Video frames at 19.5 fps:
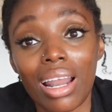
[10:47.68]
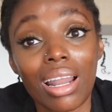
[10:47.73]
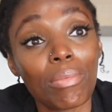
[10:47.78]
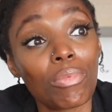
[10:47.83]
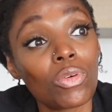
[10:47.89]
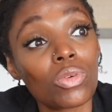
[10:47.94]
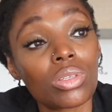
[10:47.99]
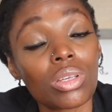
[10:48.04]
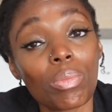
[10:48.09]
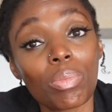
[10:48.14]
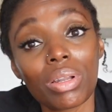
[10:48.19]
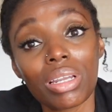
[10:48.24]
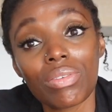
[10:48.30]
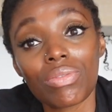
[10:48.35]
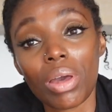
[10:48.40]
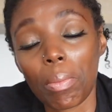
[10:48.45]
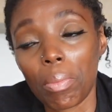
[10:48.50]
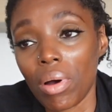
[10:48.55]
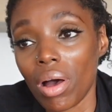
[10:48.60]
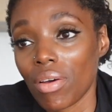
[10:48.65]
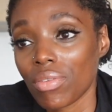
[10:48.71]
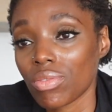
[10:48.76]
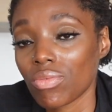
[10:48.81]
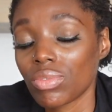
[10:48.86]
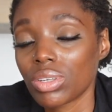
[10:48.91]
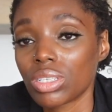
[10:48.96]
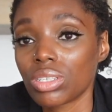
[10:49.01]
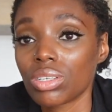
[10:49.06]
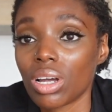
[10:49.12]
I also believe that part of
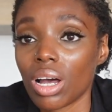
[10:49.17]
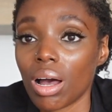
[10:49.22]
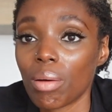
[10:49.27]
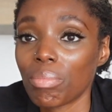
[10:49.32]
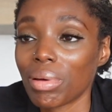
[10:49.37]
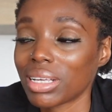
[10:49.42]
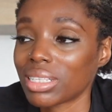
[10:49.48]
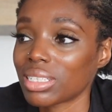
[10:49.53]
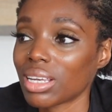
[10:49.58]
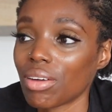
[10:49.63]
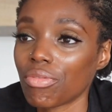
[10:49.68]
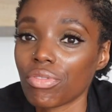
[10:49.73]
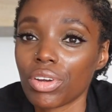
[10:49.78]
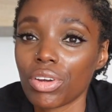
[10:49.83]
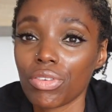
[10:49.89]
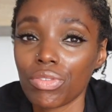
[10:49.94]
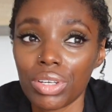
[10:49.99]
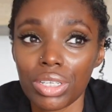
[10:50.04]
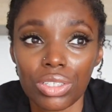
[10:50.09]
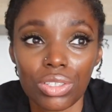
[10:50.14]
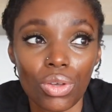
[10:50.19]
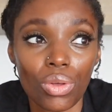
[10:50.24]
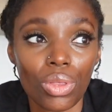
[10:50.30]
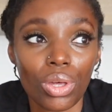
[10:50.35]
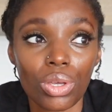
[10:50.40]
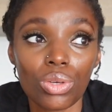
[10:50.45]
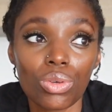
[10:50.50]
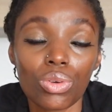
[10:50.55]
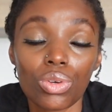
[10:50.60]
the reason you come back to Africa is so
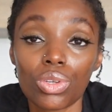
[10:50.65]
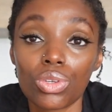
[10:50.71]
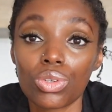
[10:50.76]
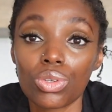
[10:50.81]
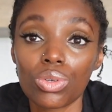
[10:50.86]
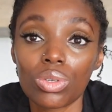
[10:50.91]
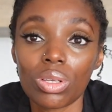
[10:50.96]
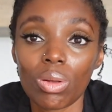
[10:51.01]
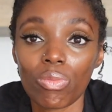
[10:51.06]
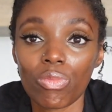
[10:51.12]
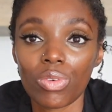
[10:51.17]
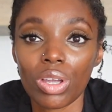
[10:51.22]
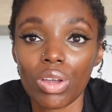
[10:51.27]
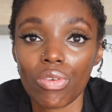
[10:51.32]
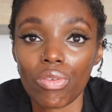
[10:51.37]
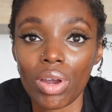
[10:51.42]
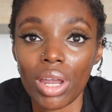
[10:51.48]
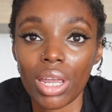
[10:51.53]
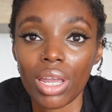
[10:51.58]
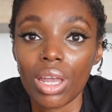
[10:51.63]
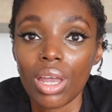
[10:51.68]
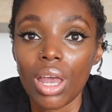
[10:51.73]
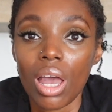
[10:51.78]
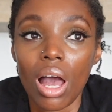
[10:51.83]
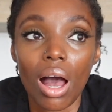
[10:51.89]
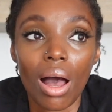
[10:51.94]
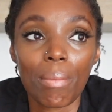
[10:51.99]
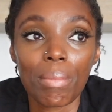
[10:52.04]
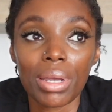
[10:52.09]
that you can do something great.
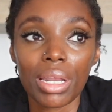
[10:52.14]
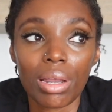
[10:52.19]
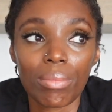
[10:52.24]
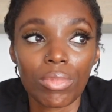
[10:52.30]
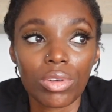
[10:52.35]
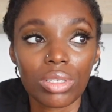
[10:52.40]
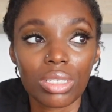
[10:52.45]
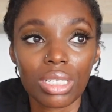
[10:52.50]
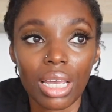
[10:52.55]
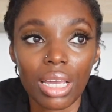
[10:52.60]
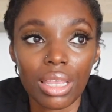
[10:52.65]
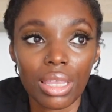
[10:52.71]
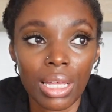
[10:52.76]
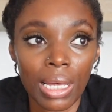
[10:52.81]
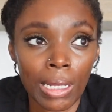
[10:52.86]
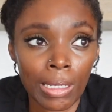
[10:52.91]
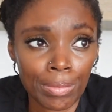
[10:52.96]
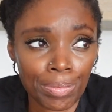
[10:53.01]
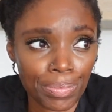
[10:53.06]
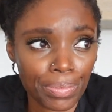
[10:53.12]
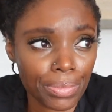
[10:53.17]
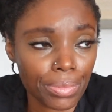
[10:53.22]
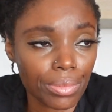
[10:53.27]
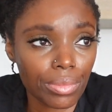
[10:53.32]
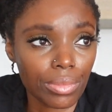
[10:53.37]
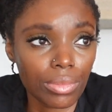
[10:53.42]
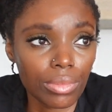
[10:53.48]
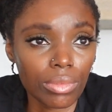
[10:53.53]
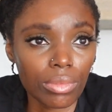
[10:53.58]
I mean, I'm not saying that
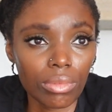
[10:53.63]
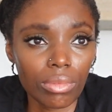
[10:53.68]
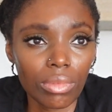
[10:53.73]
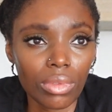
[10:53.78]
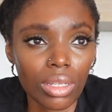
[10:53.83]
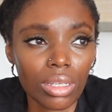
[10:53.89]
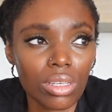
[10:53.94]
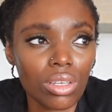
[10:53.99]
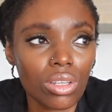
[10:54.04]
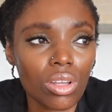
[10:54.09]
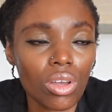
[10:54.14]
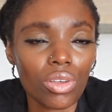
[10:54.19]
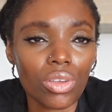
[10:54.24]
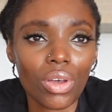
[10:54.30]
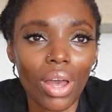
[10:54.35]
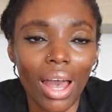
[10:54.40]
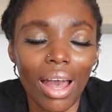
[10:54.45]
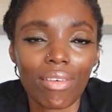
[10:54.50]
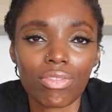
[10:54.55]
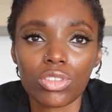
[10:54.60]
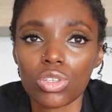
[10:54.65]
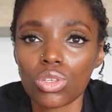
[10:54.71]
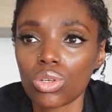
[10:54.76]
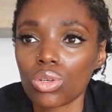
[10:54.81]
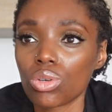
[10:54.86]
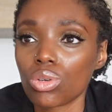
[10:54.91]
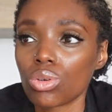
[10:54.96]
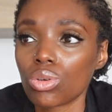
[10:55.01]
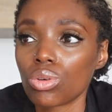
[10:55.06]
you have
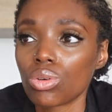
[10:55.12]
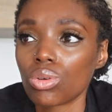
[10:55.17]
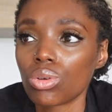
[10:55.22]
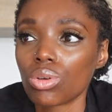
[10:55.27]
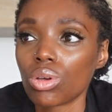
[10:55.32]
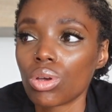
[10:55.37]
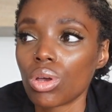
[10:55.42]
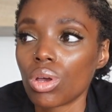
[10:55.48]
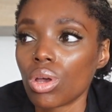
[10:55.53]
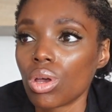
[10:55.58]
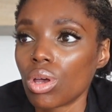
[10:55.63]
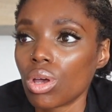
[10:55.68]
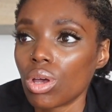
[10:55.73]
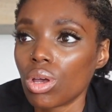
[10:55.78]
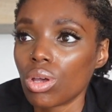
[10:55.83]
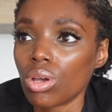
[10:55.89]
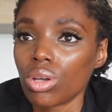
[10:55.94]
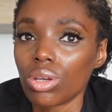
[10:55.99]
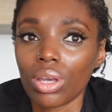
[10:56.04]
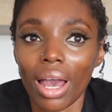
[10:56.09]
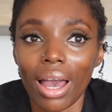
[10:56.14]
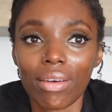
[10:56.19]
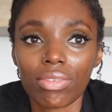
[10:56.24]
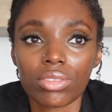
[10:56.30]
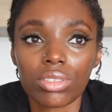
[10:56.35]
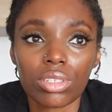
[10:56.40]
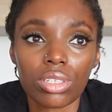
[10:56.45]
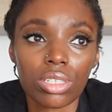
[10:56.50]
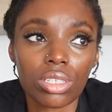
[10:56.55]

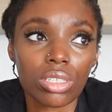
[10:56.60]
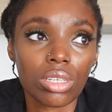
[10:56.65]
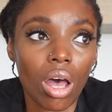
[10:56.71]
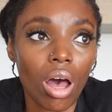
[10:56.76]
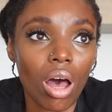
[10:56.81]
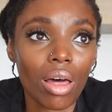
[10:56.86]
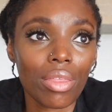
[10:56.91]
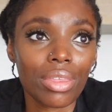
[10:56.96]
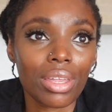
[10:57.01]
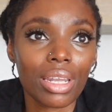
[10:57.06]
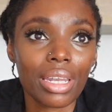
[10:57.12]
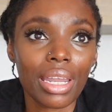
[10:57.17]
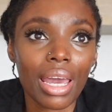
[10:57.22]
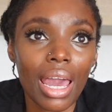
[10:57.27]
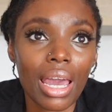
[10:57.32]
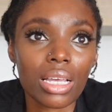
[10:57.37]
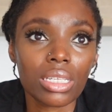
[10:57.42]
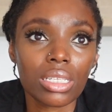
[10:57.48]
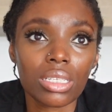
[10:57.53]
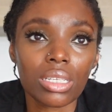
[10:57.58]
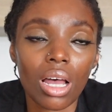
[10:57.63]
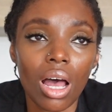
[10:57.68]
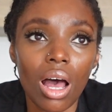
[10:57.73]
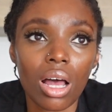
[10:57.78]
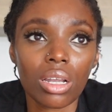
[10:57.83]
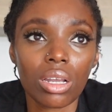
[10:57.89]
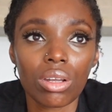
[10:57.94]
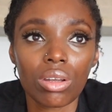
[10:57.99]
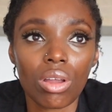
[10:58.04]
to start the next,
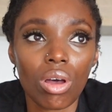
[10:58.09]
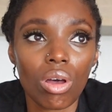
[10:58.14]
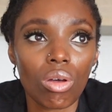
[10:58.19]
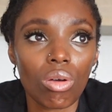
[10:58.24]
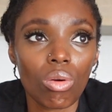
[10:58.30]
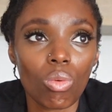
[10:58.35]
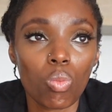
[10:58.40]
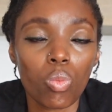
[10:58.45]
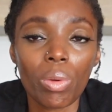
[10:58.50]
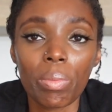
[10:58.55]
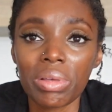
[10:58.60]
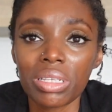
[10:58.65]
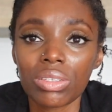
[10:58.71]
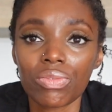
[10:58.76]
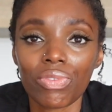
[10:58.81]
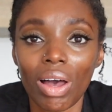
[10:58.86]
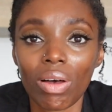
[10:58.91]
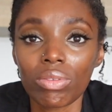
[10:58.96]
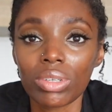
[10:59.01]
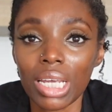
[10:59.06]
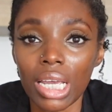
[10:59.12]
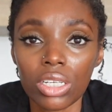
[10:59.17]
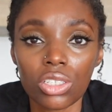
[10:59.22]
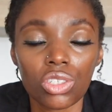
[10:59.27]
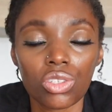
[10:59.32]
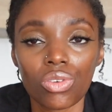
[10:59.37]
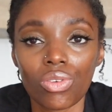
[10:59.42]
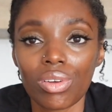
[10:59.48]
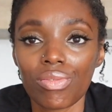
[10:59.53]
I don't know, women's
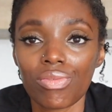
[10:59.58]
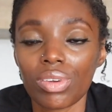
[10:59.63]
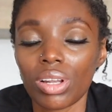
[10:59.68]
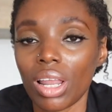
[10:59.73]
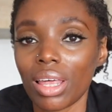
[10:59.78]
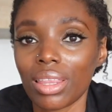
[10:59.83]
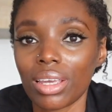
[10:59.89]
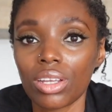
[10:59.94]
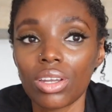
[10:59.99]
foundation or anything like that.